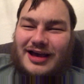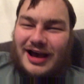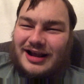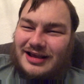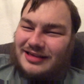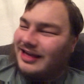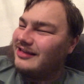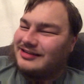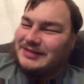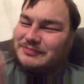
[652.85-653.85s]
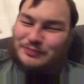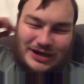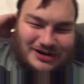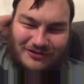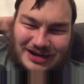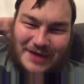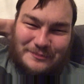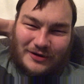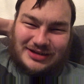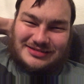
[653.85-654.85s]
It keeps bringing on that
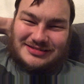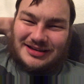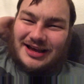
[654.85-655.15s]
point.